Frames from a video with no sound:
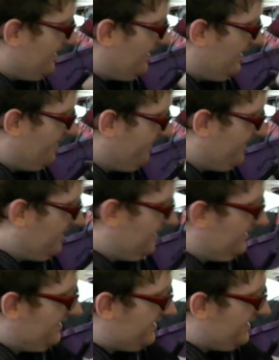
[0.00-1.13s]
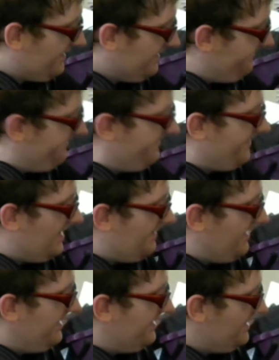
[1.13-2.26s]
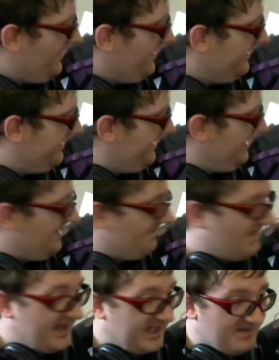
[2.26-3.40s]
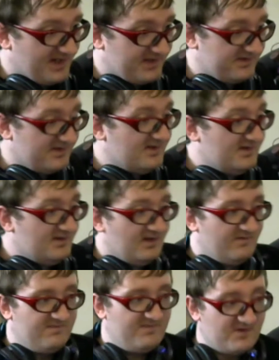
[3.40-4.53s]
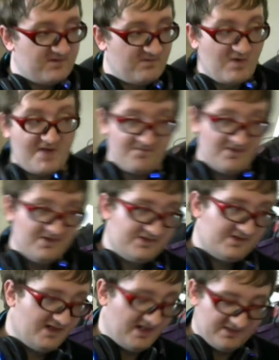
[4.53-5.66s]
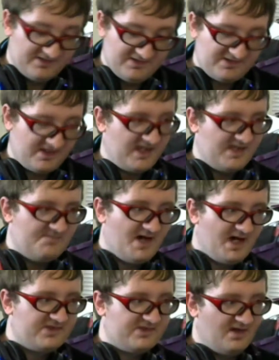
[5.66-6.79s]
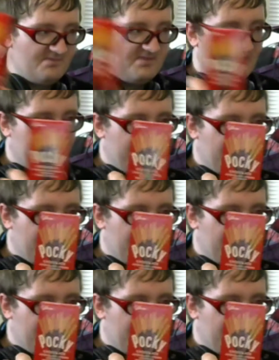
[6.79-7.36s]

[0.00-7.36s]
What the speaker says: so I'm gonna start by just showing the Pocky boxes. But first, for reference, this is a box of Pocky